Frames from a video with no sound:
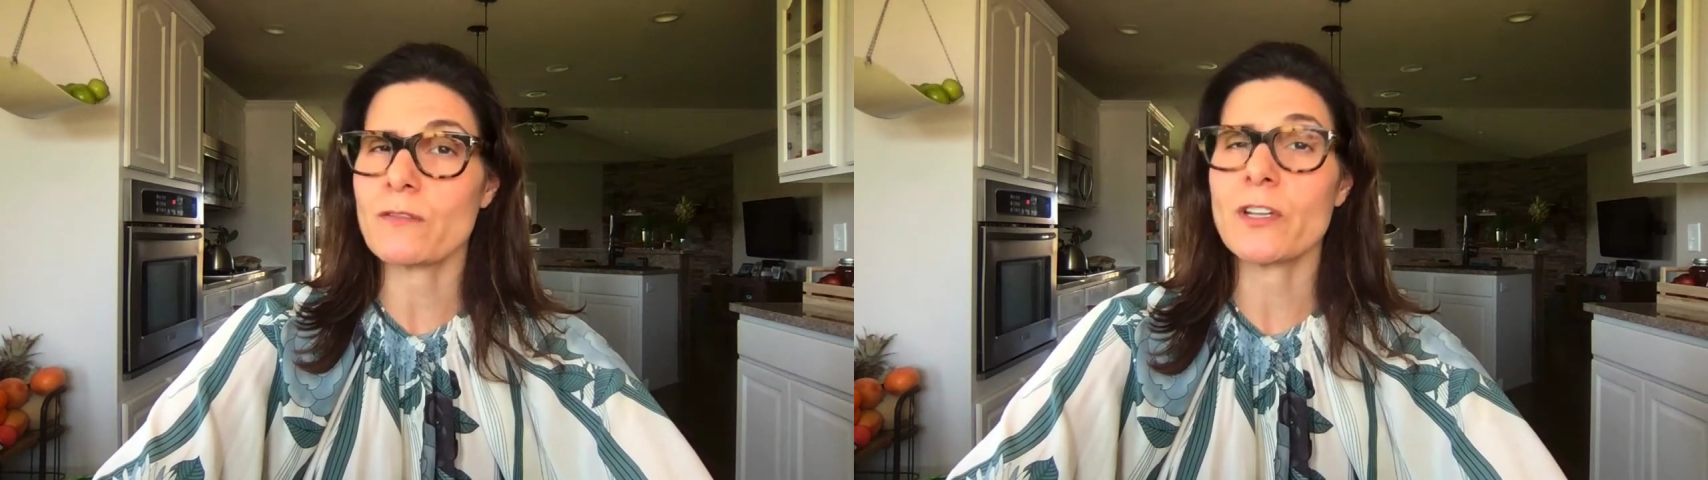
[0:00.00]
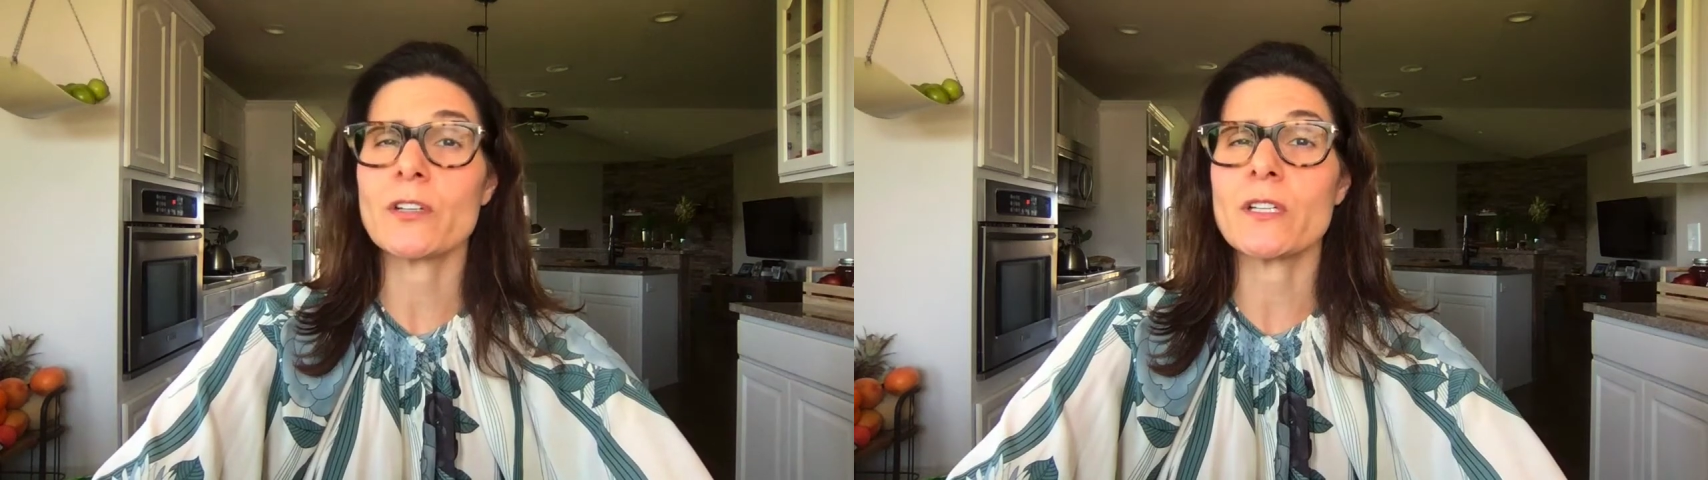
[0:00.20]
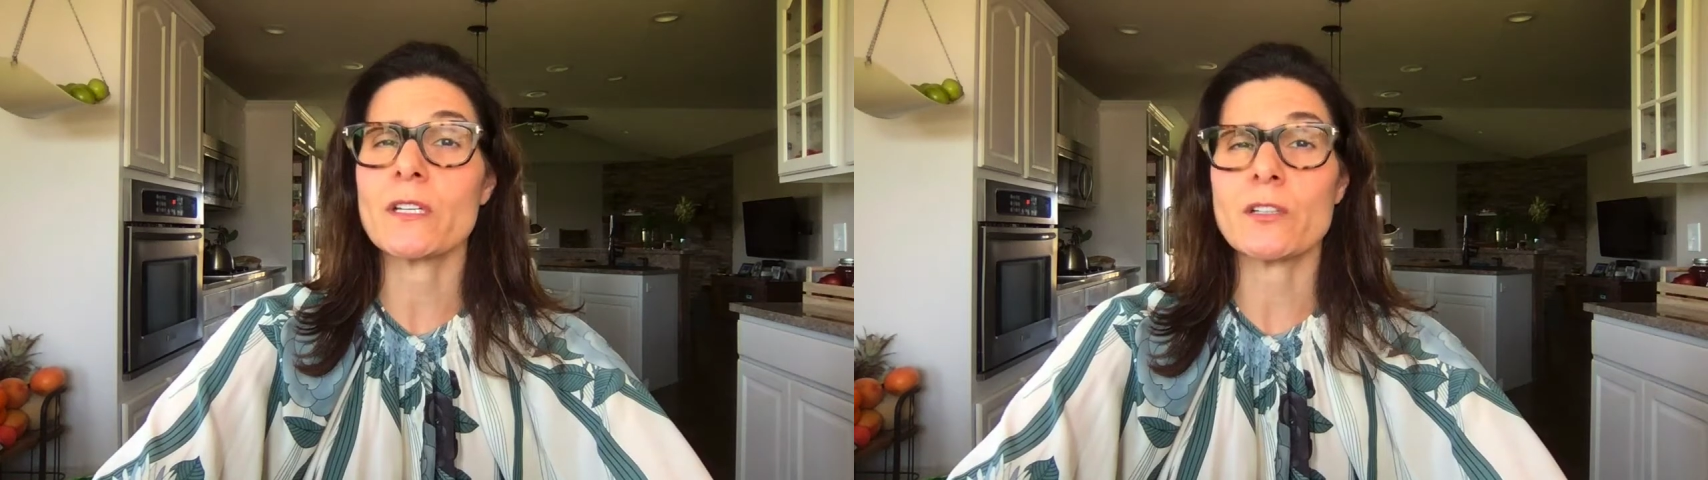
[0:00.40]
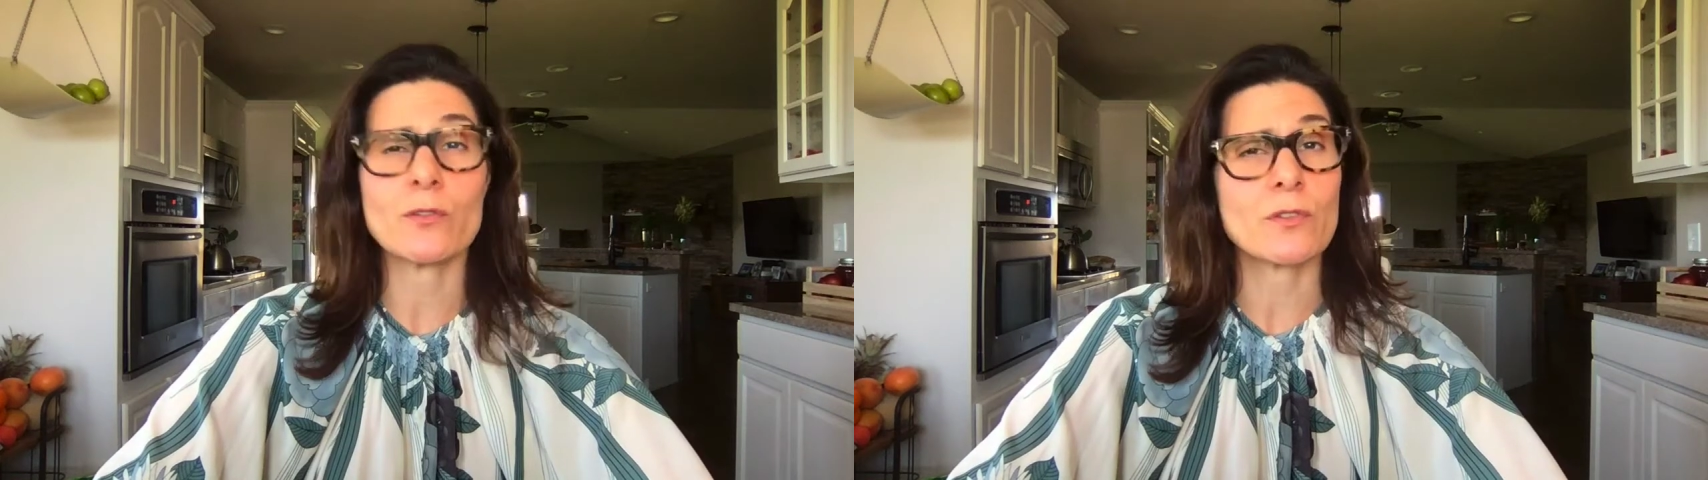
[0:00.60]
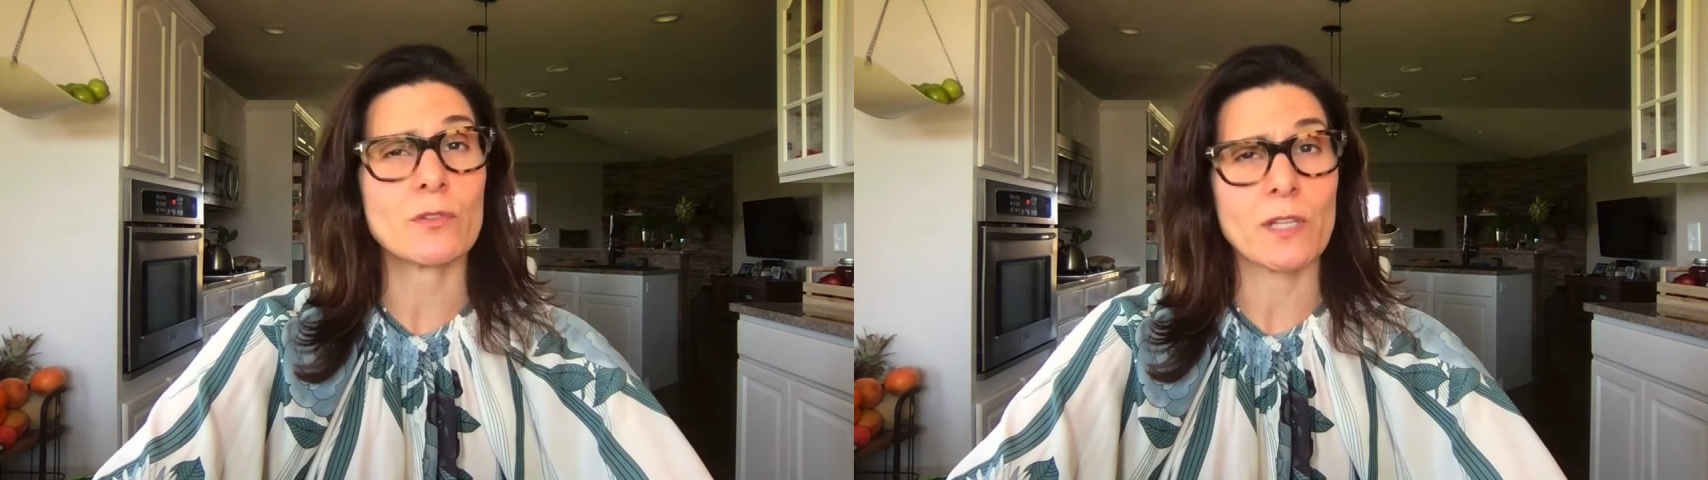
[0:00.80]
very
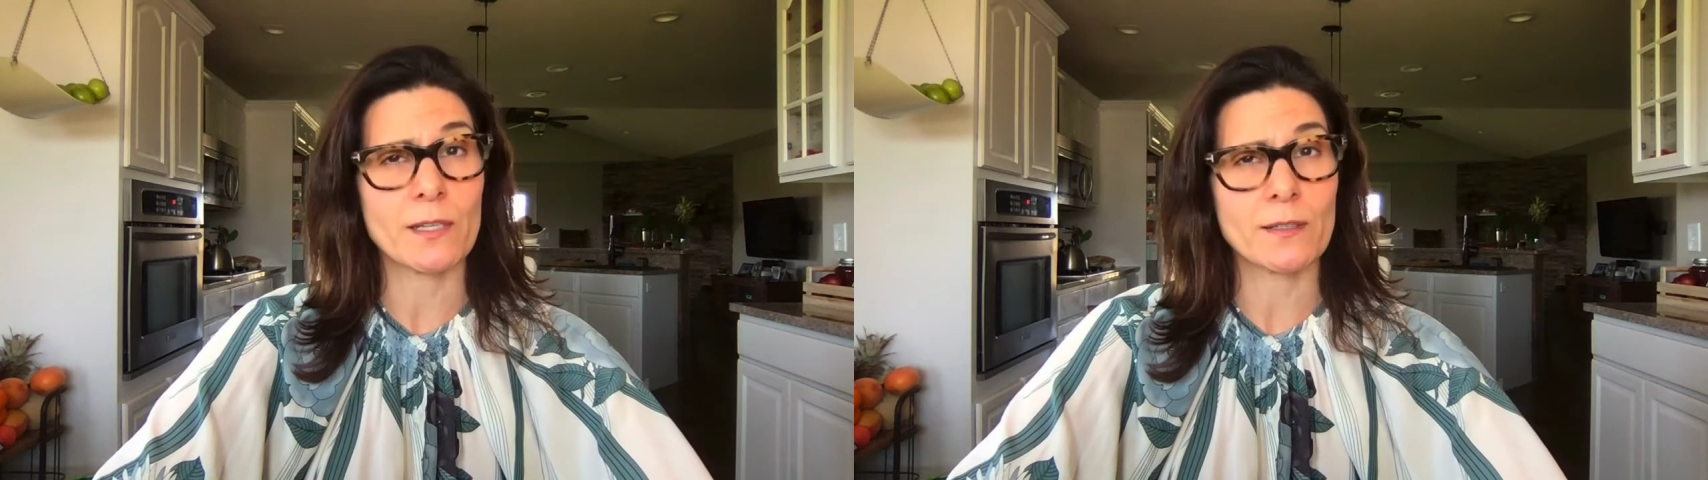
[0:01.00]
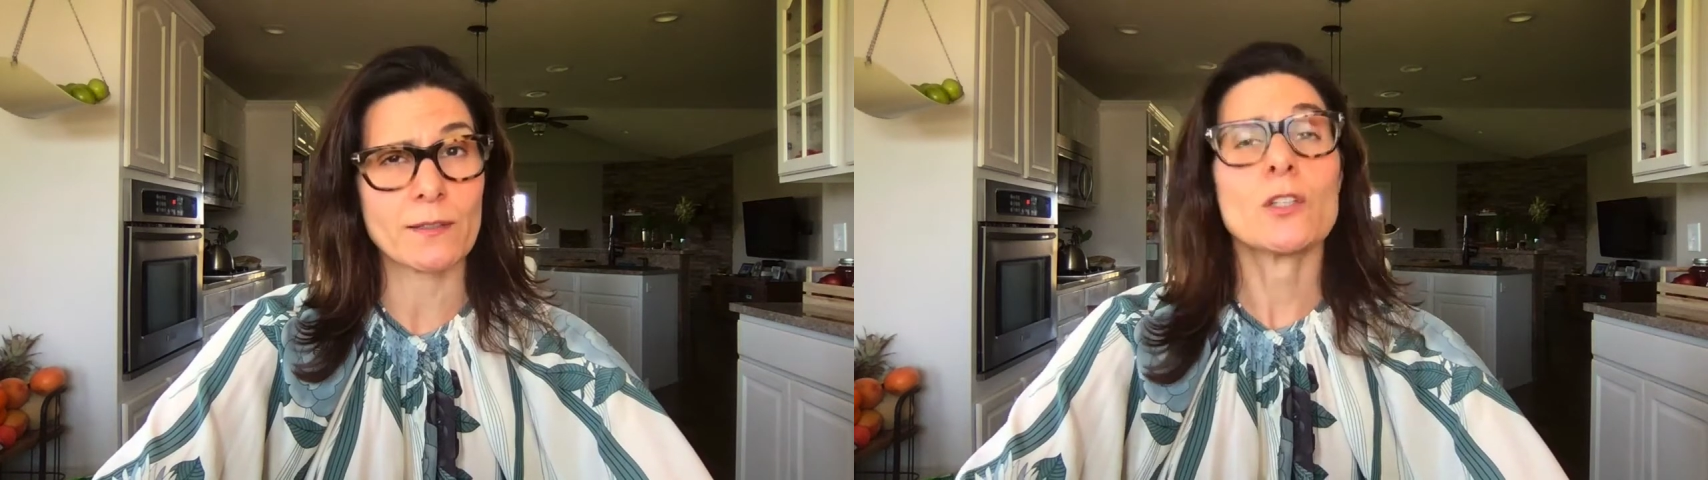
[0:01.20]
loser-like.